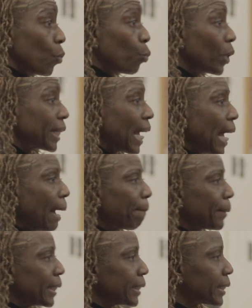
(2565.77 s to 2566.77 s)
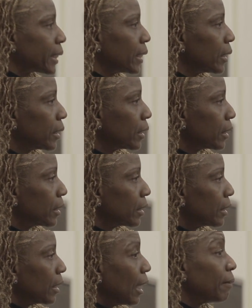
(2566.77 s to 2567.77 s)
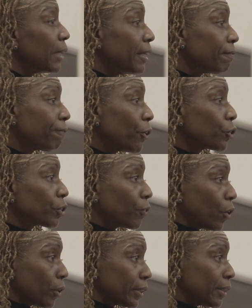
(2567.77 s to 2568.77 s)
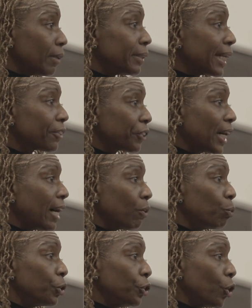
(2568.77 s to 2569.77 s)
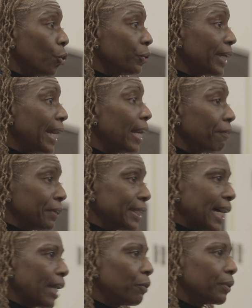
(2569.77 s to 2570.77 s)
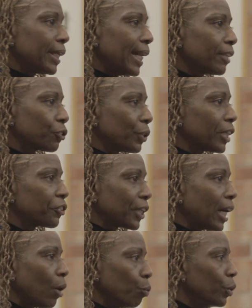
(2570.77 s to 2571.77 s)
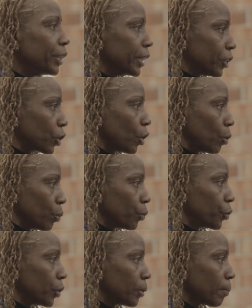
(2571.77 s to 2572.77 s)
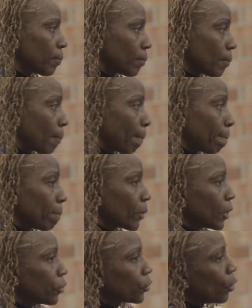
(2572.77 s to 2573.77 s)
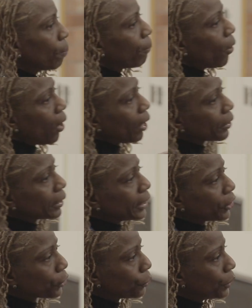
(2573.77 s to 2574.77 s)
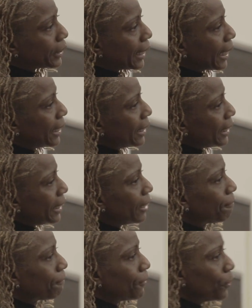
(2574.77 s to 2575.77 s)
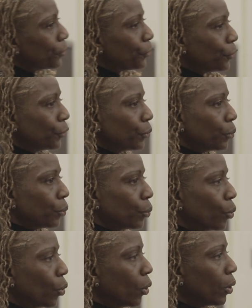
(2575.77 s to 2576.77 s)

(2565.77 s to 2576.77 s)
What happens, and first of all, and that child would know that and rely on that, so that child would disclose. So part of the issue is that if you